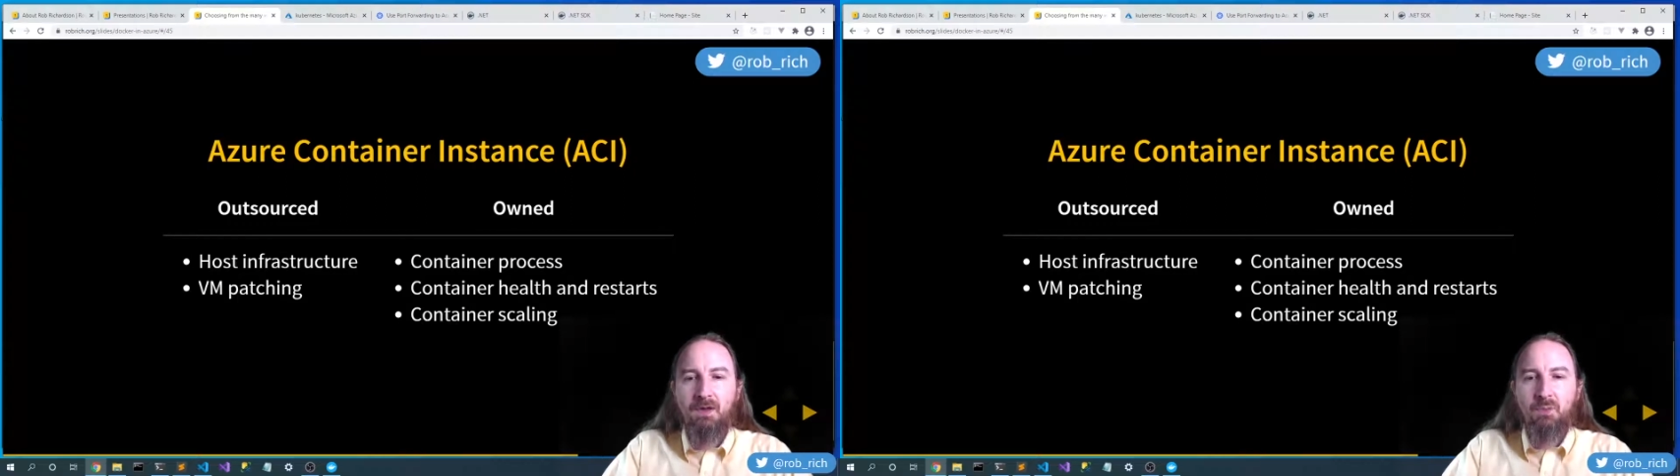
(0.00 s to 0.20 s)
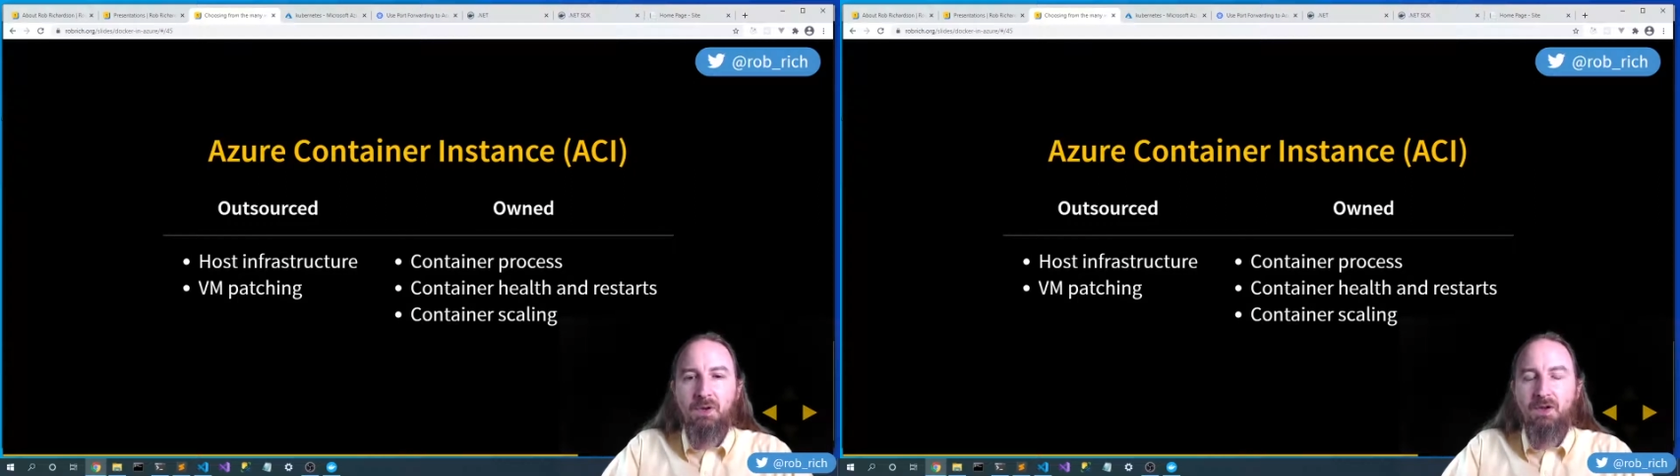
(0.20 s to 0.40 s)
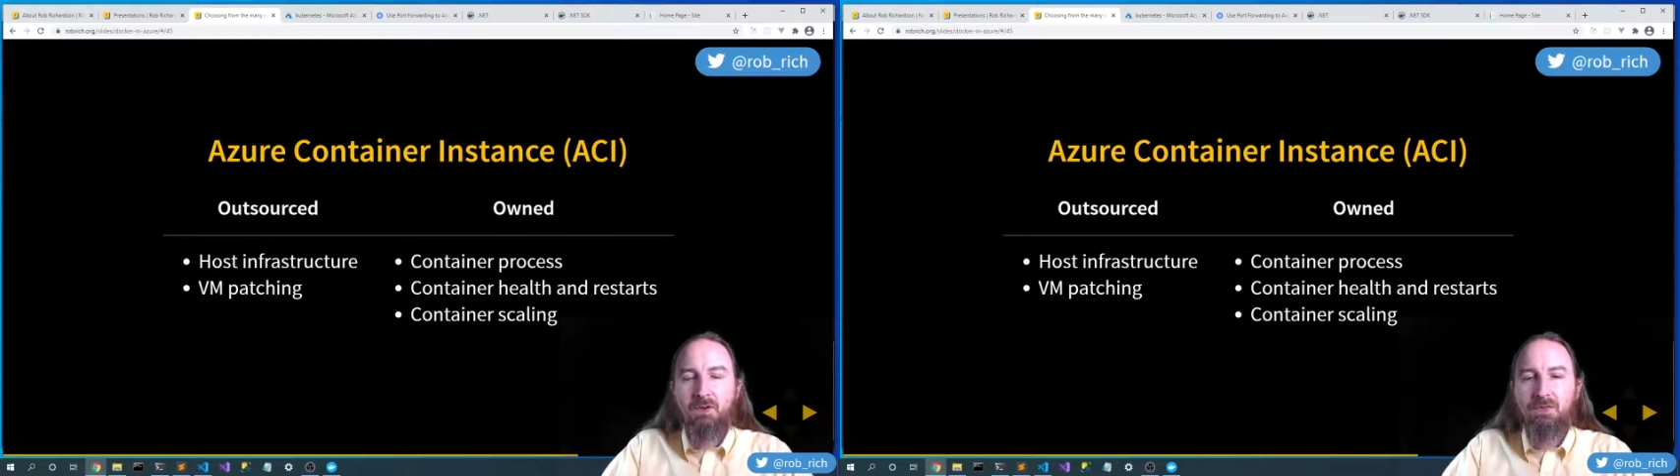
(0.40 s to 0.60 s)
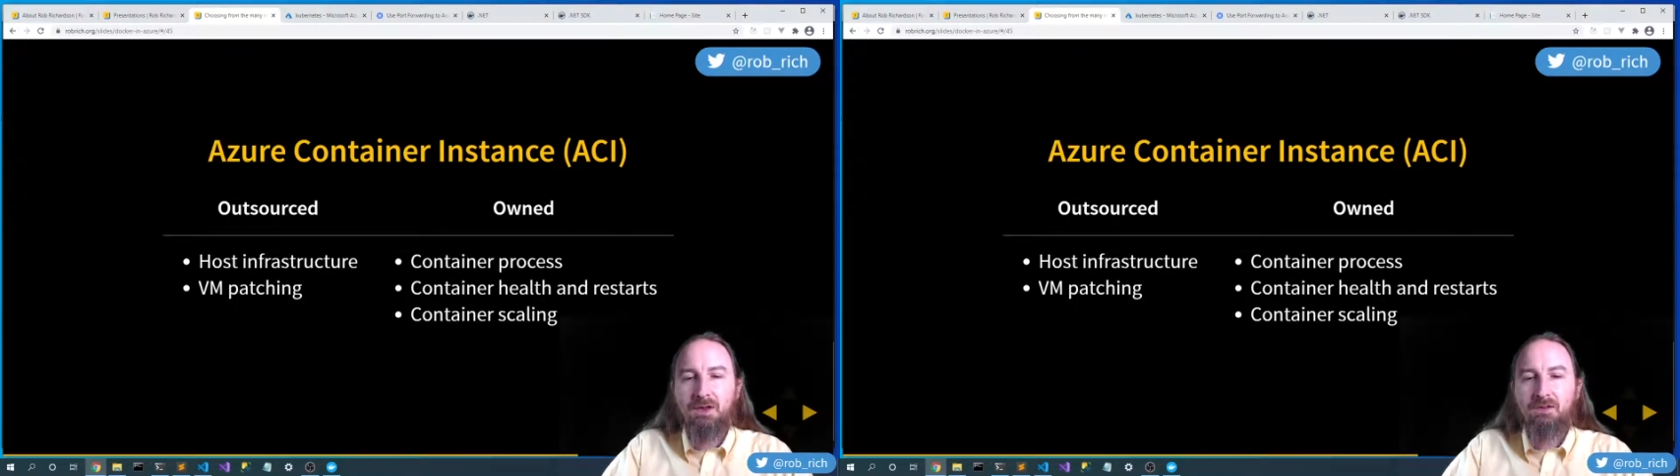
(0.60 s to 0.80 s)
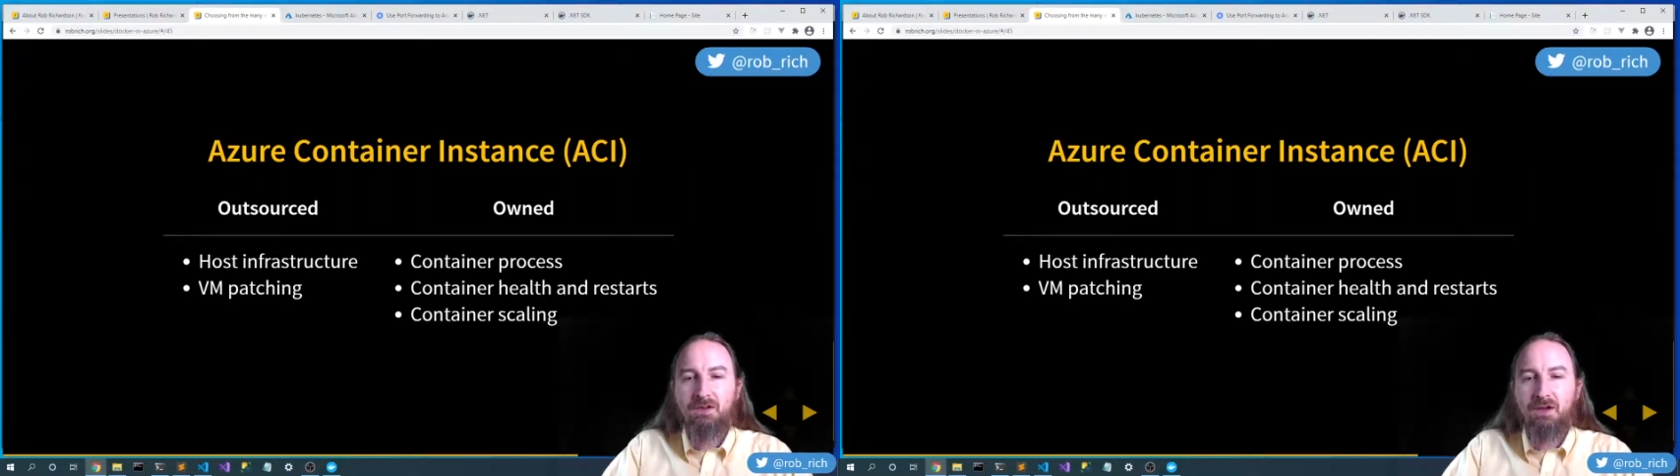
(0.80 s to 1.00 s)
We own the
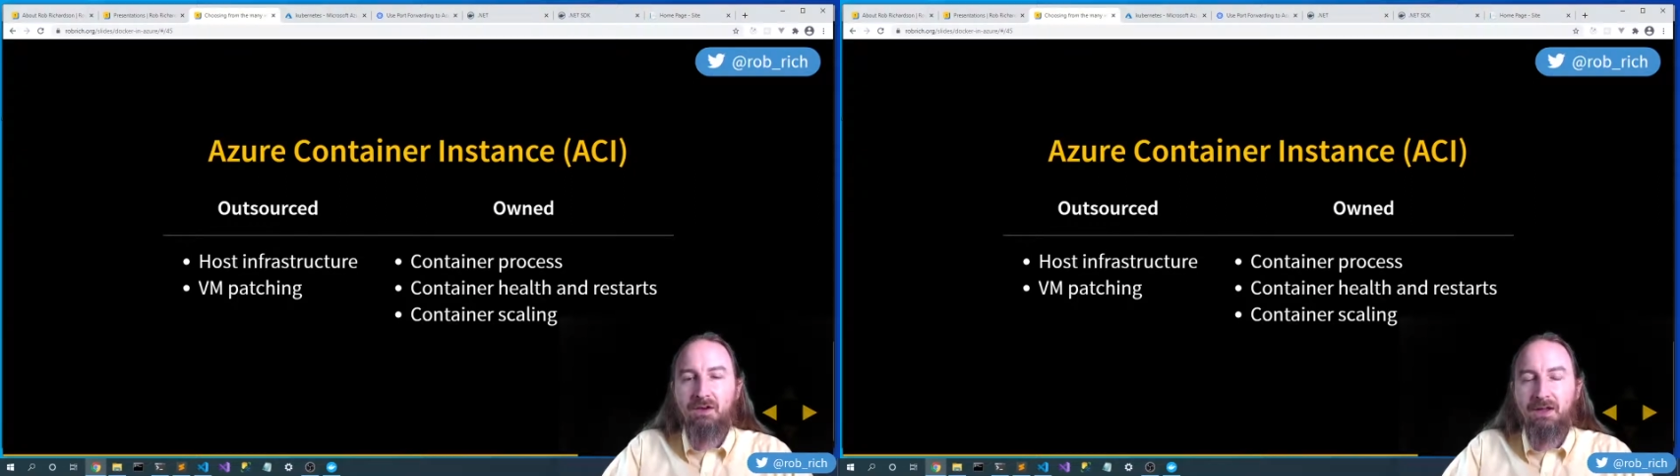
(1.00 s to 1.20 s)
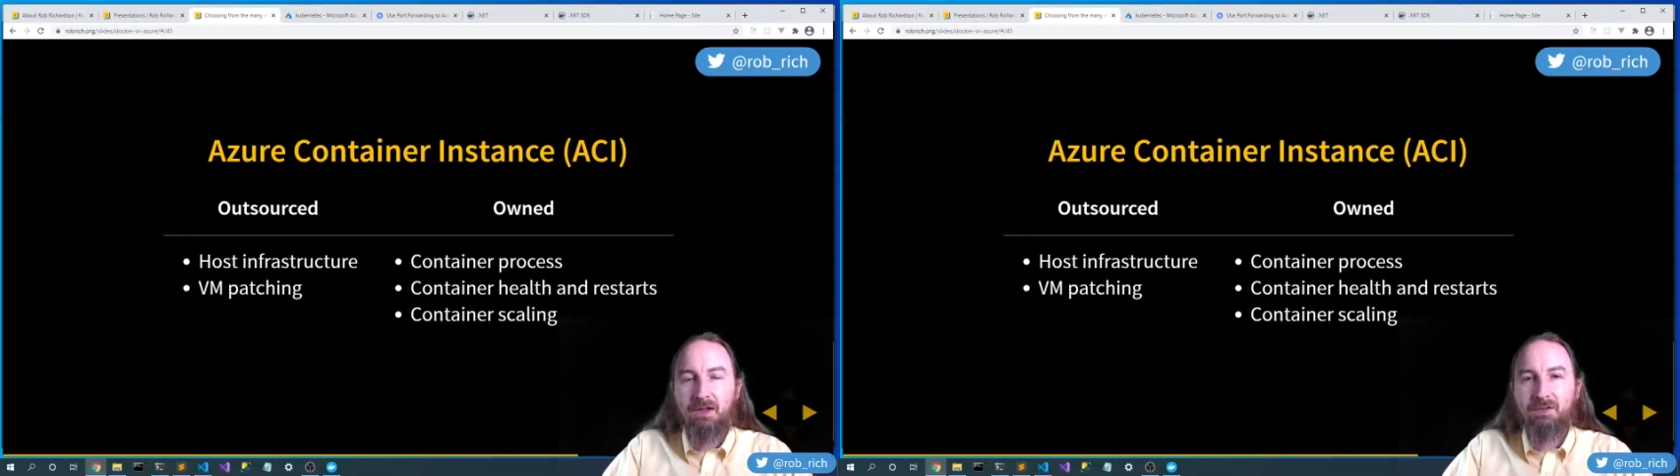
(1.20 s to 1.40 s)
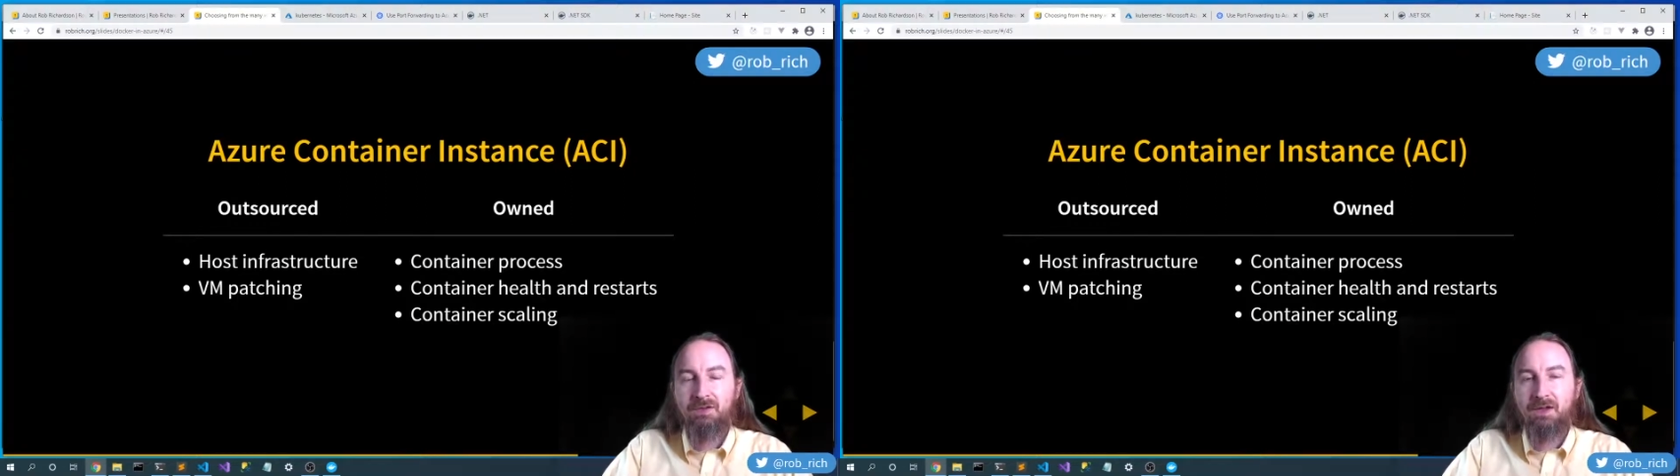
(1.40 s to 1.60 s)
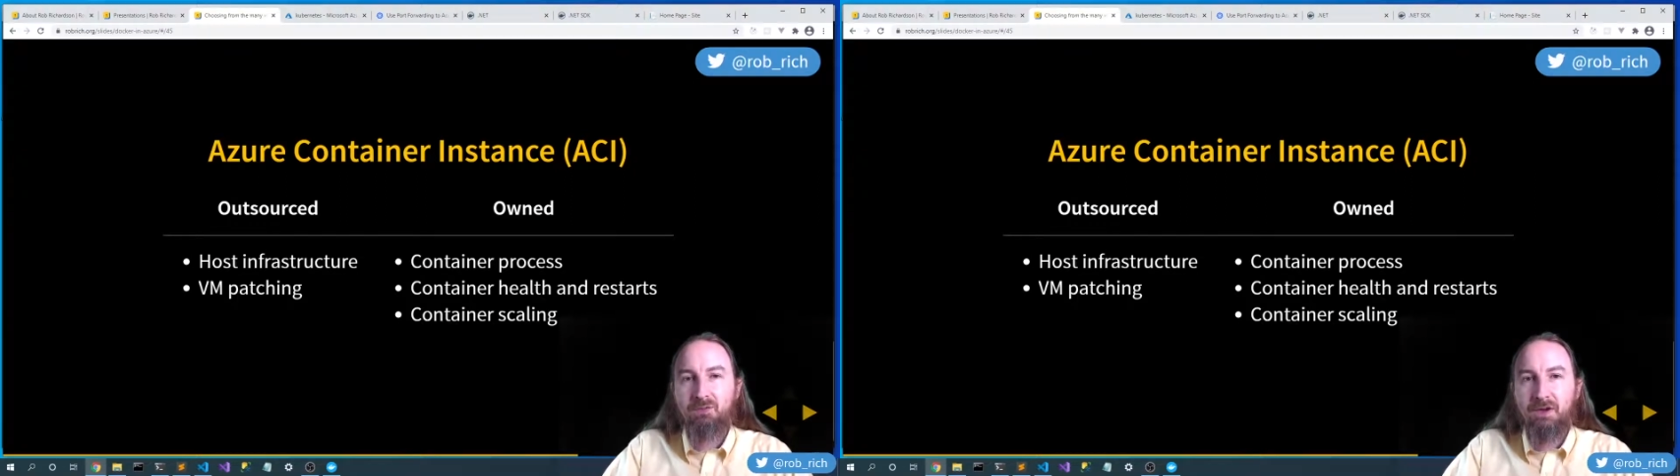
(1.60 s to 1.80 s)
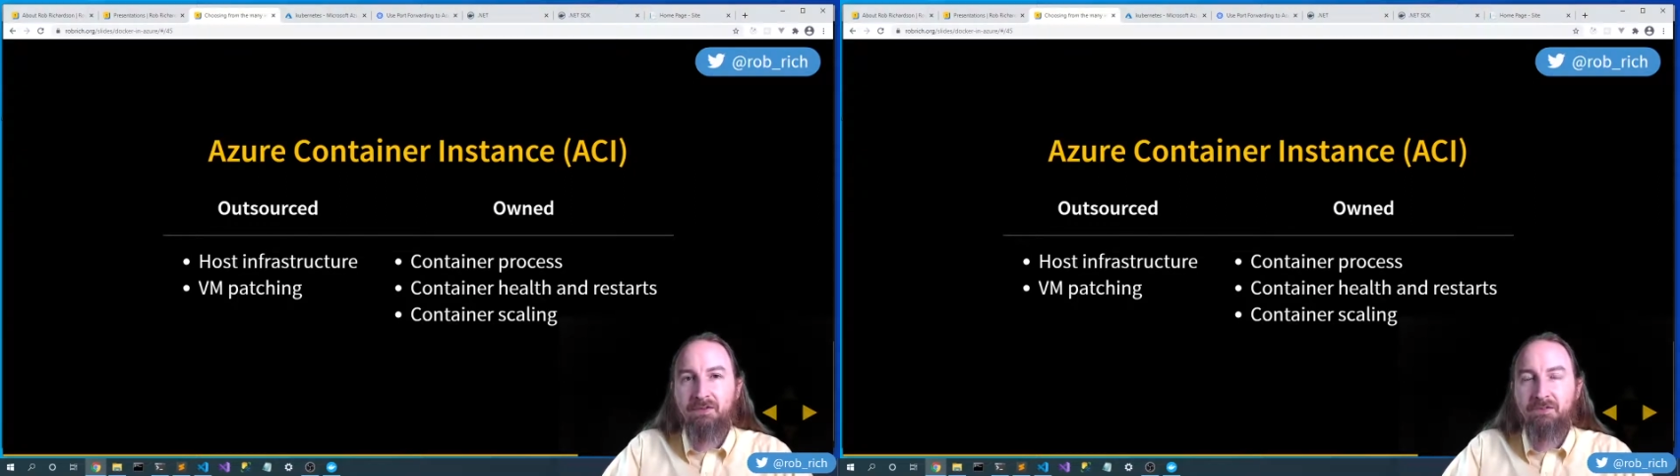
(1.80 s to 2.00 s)
container health and
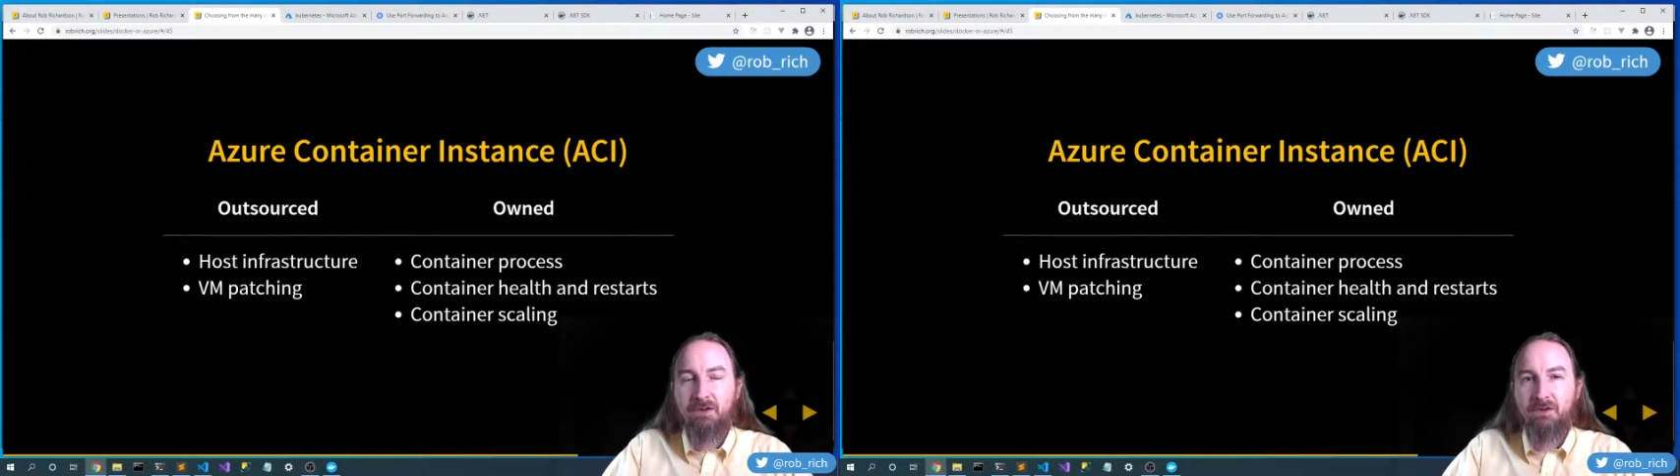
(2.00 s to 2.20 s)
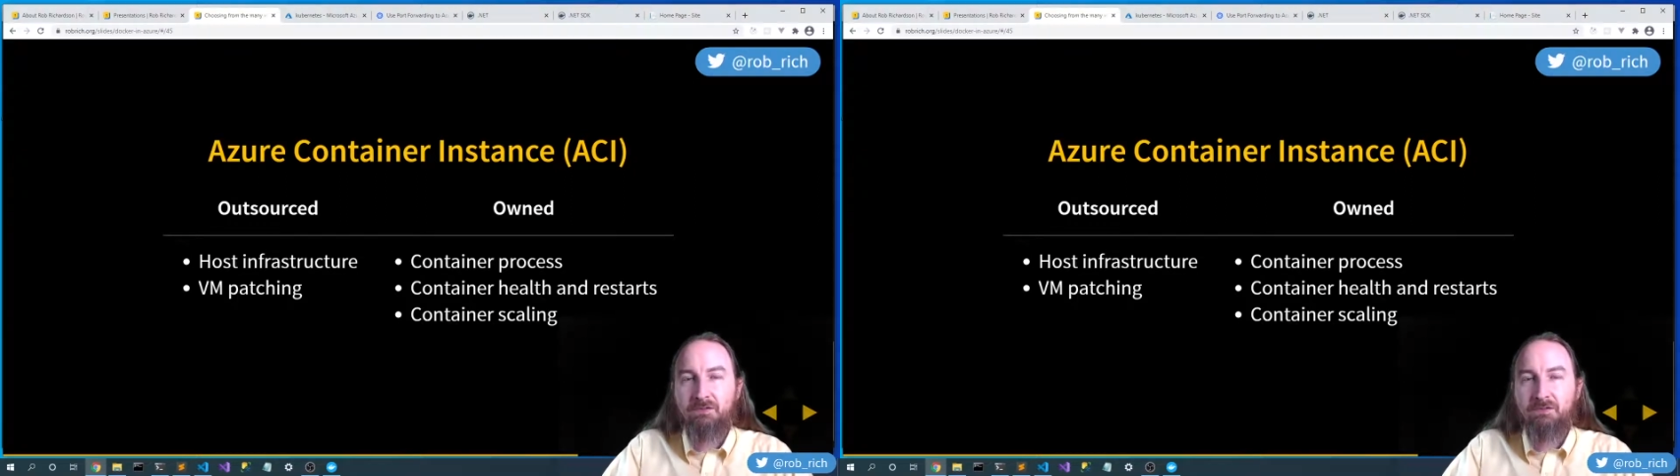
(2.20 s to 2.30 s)
restart.